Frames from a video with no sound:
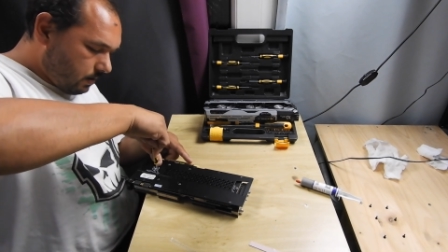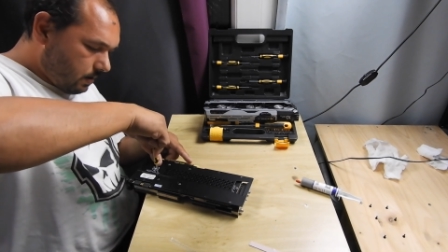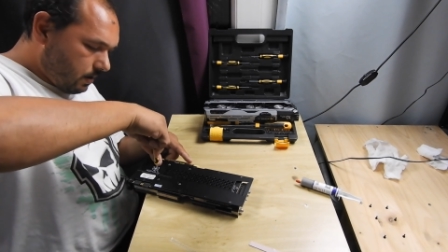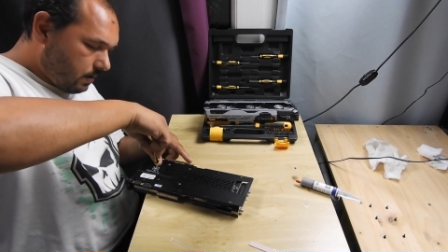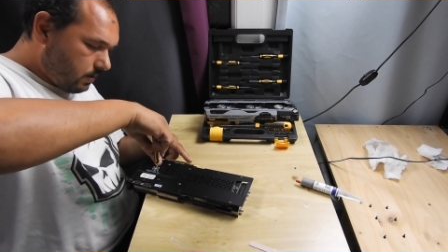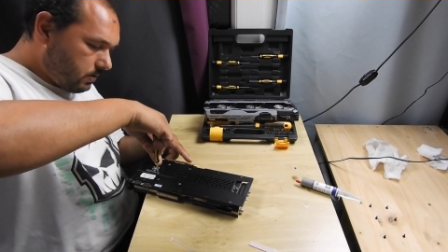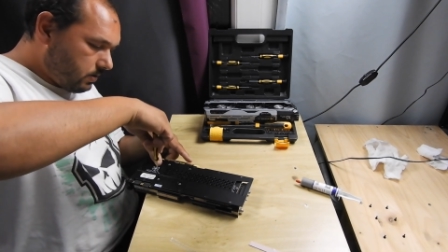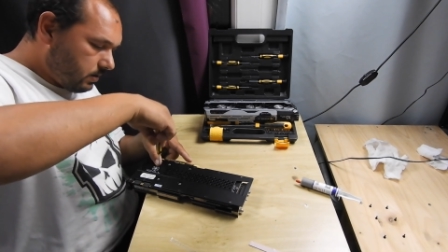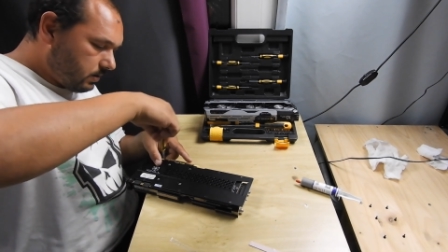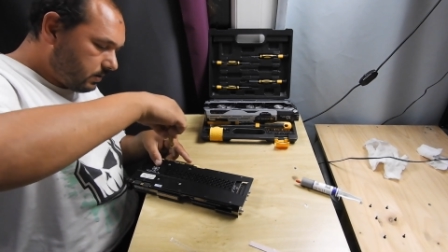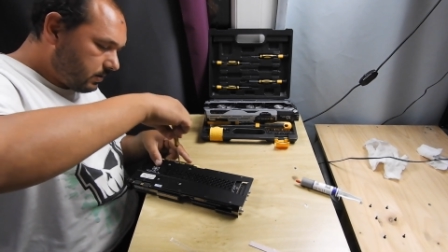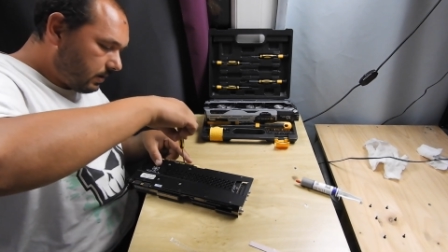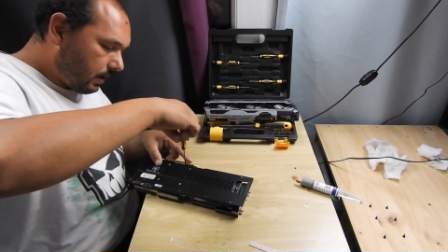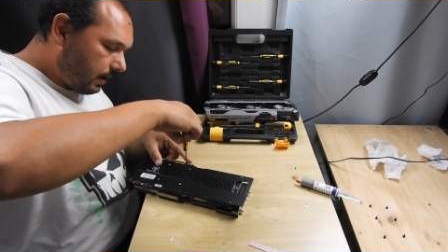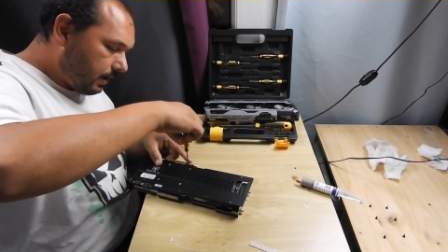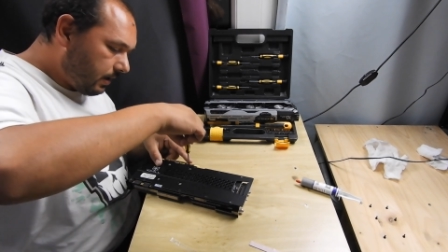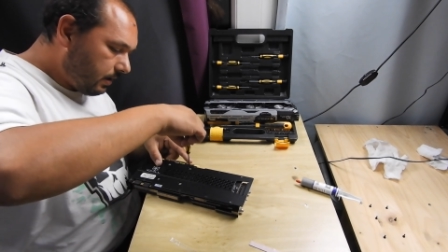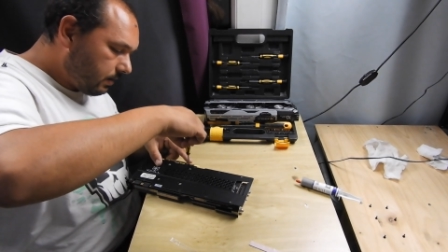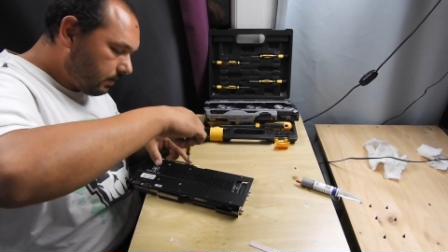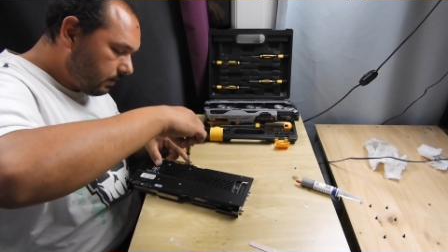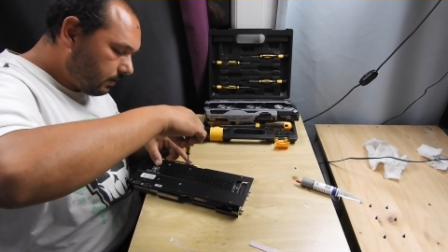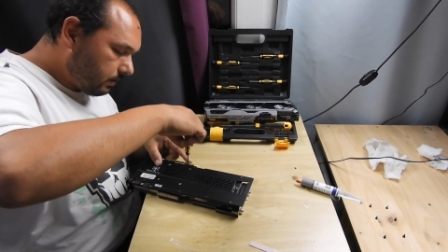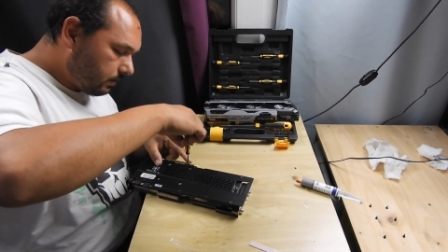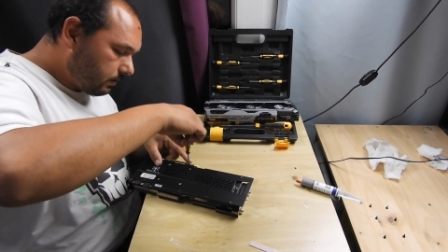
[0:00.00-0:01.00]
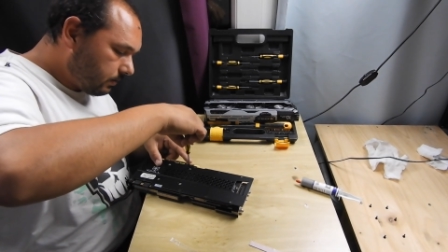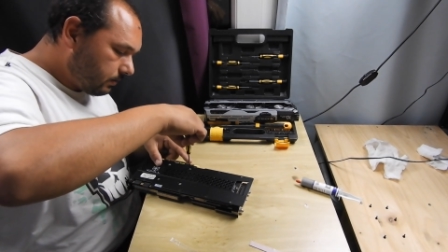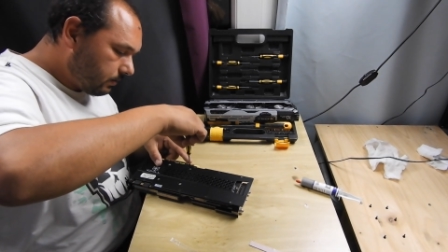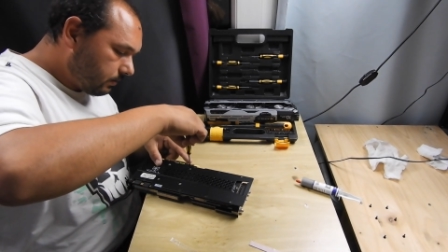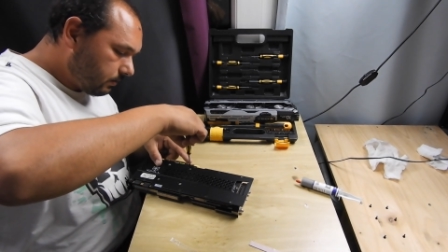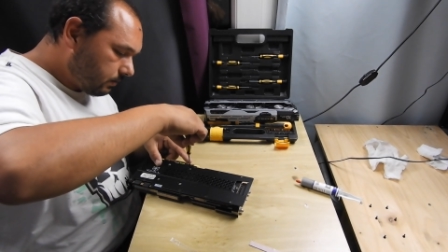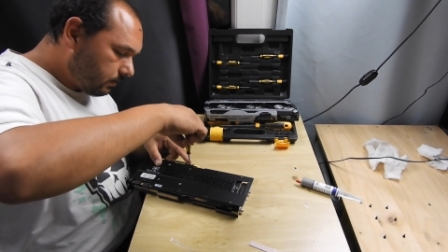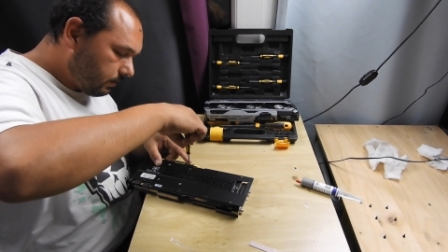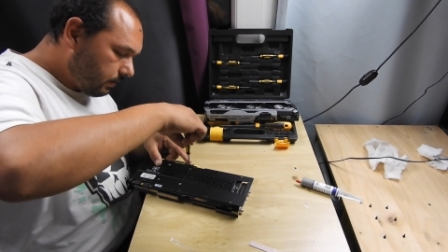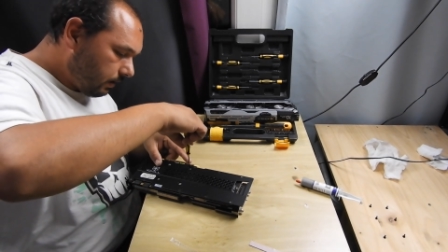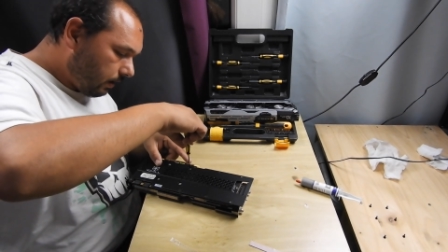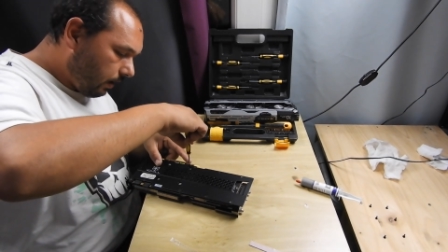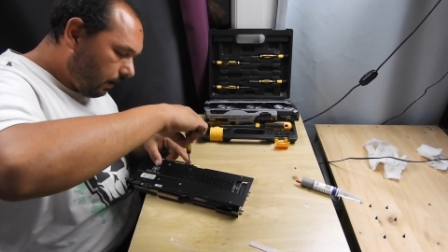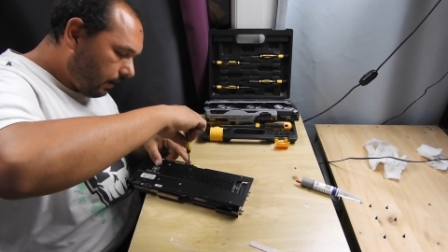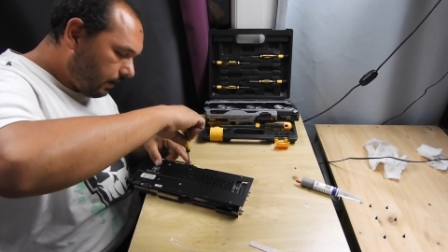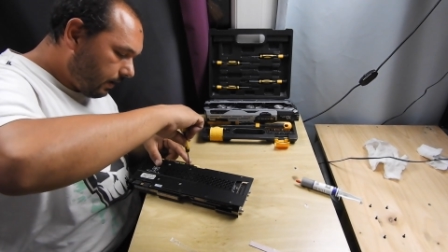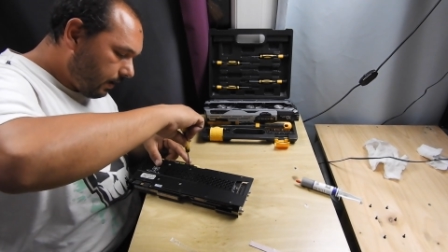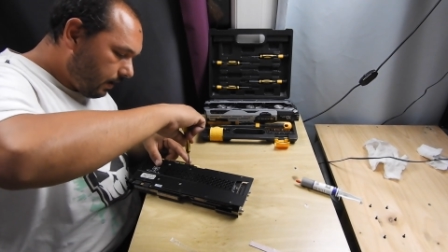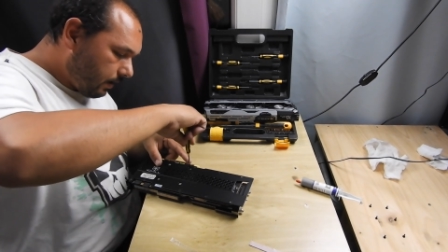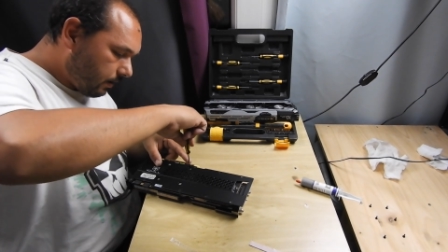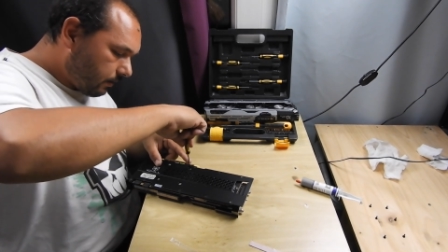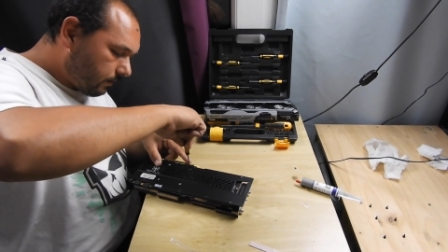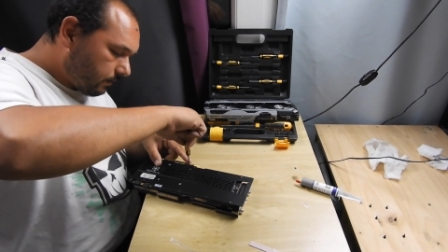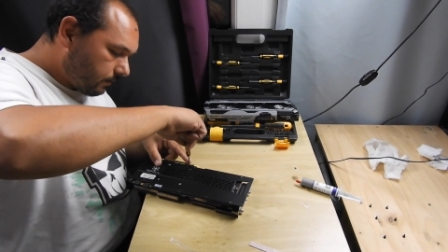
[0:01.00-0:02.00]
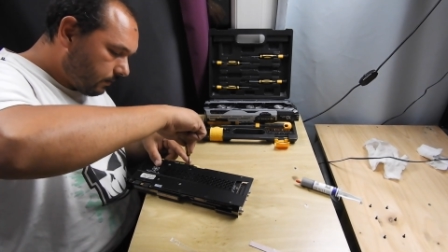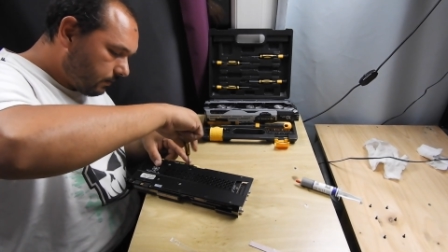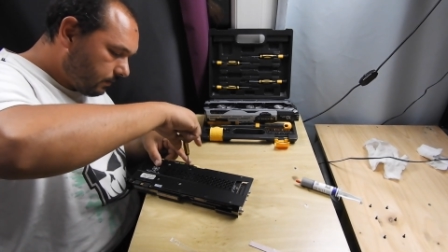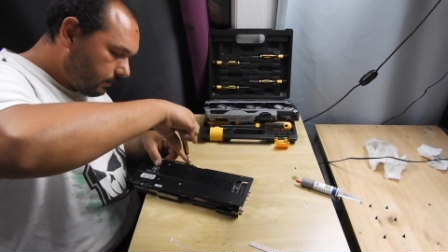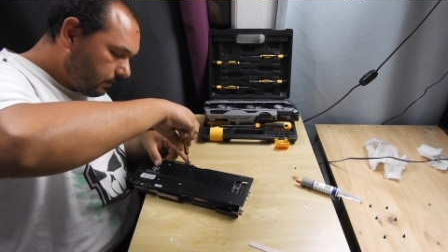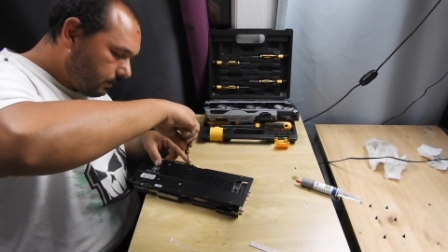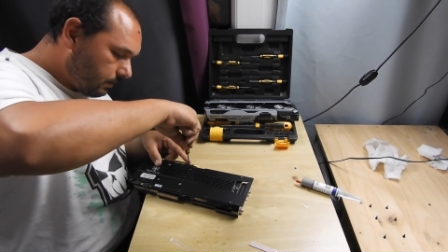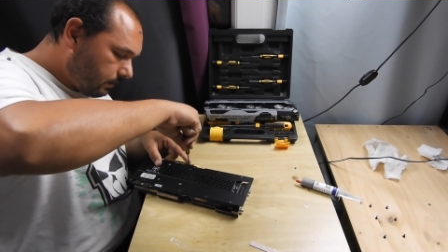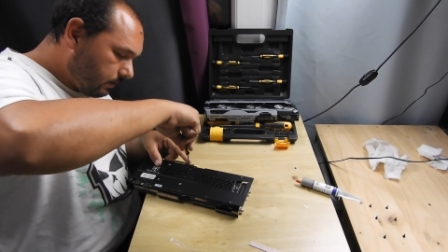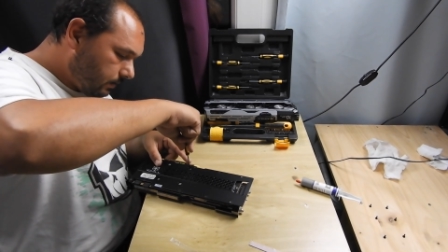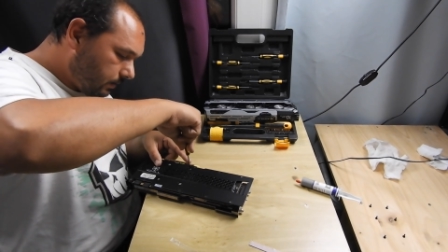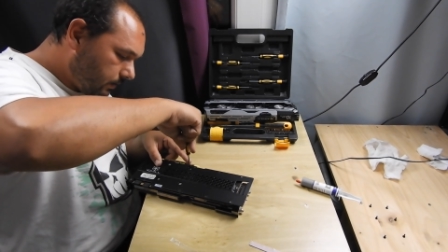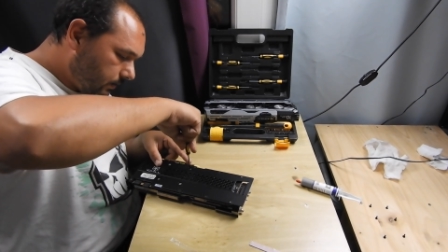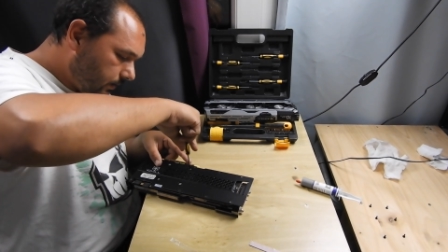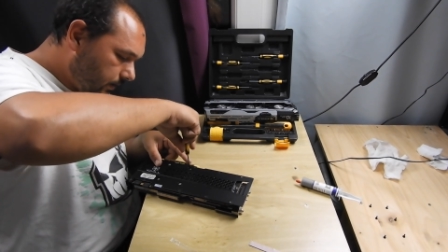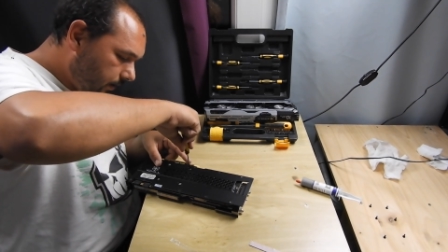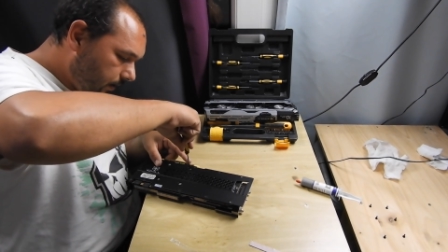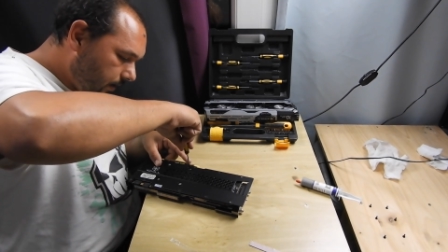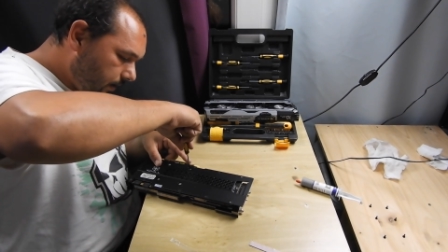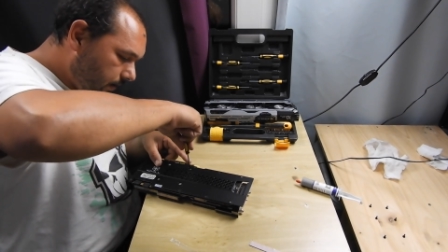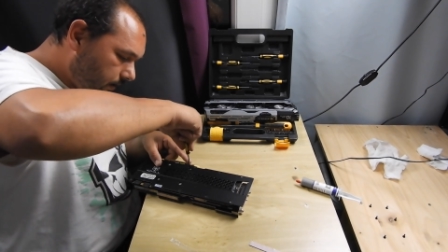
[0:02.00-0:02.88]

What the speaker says: and just tied it till I can, till the